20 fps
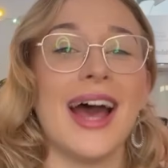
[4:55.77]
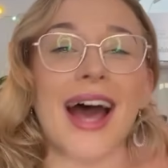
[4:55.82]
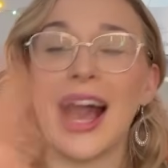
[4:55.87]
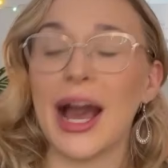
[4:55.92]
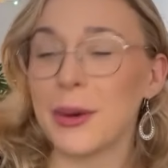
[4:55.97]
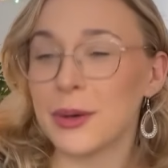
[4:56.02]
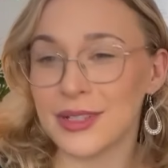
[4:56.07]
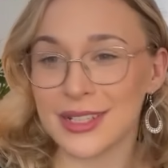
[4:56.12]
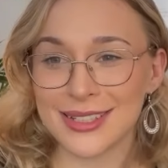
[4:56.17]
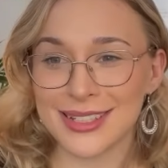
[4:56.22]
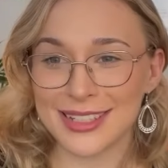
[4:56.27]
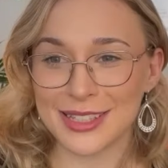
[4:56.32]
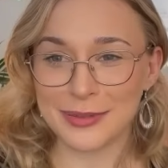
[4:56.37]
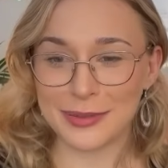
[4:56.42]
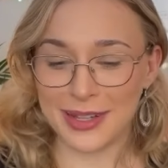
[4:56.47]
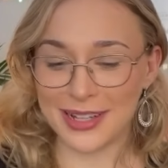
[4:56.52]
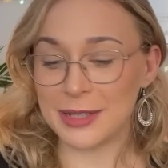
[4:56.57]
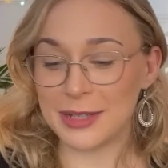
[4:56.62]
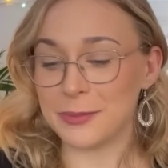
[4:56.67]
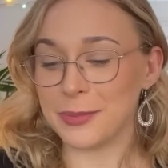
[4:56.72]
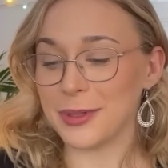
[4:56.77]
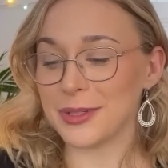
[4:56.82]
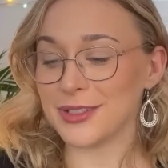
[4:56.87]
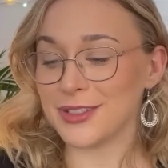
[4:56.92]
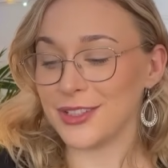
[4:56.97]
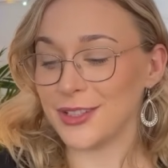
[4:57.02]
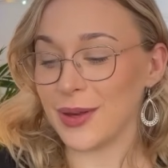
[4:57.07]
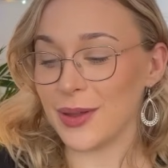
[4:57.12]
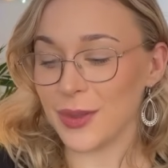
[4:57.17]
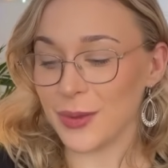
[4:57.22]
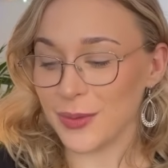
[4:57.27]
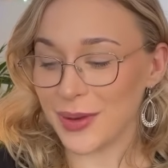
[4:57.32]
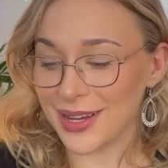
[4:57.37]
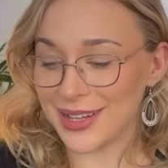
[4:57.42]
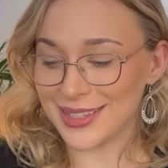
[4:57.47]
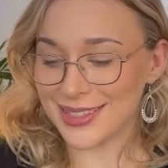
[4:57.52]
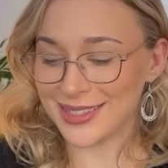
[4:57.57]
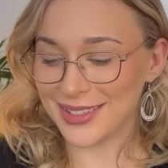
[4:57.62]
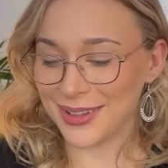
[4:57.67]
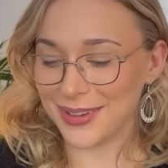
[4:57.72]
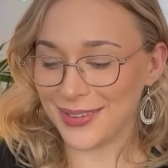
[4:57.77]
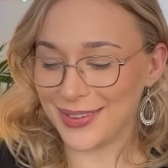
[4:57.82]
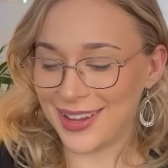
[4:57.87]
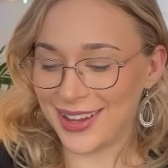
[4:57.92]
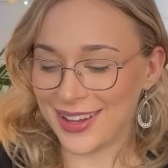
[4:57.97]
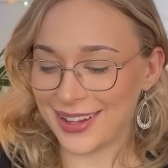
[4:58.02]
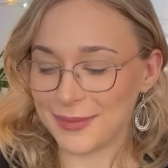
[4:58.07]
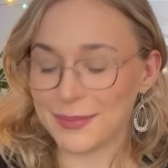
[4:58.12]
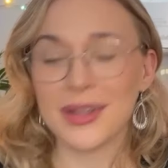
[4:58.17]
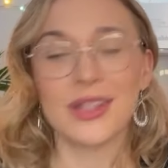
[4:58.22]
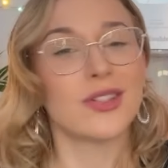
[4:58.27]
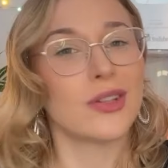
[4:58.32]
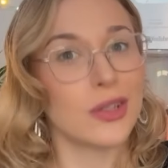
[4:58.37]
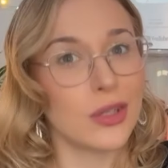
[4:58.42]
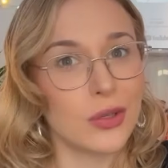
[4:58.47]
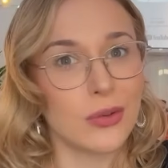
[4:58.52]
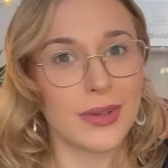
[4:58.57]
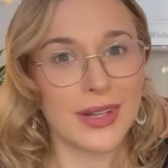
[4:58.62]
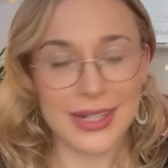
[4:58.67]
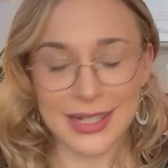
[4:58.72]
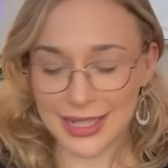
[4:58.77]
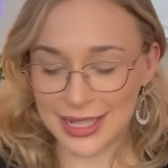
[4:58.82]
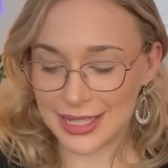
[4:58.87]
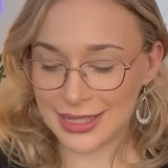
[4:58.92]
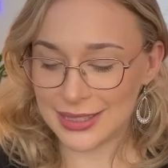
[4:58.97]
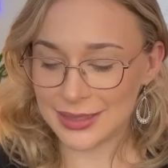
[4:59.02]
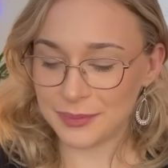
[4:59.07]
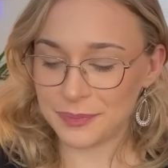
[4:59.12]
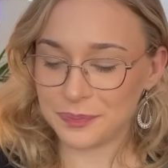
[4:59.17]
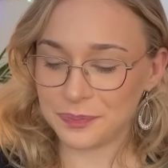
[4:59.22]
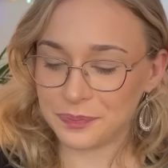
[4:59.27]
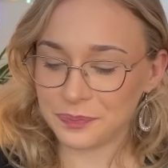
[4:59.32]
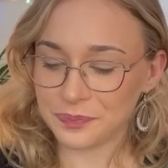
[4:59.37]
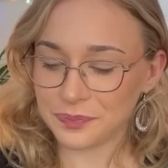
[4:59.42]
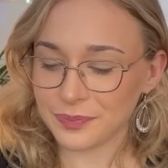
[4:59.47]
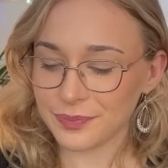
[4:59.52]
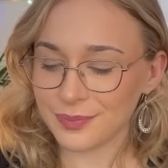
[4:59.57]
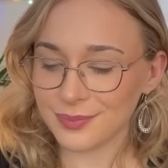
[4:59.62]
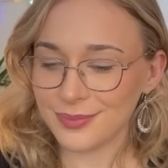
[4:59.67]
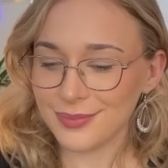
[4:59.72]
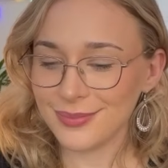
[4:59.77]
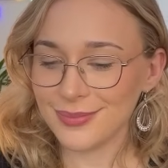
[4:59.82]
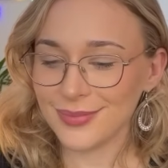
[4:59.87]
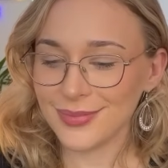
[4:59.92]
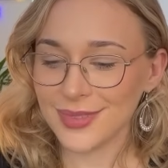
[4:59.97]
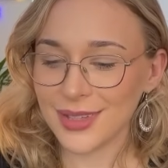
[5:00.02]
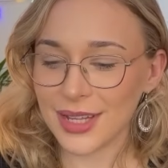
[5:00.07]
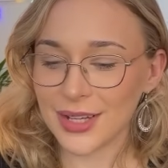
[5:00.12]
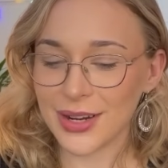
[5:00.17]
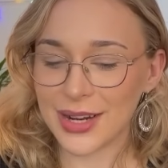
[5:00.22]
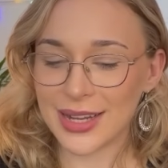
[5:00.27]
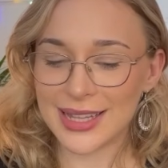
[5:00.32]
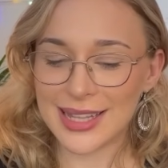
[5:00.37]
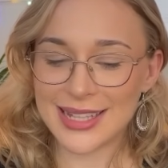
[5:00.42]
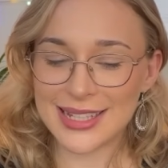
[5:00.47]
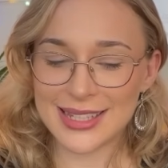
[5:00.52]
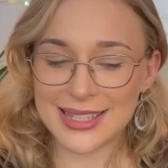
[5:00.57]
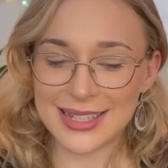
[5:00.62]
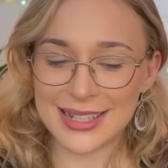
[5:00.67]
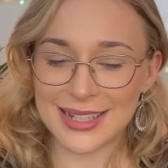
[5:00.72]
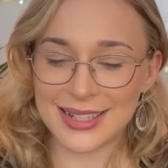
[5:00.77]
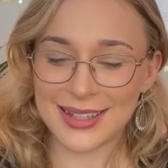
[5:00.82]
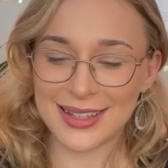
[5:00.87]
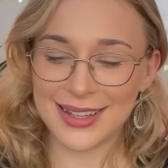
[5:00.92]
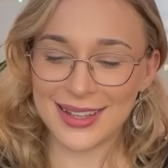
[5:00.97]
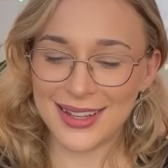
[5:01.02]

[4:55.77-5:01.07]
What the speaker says: I want to just explain the book to you otherwise, so like make sure you read it. All right, let's see.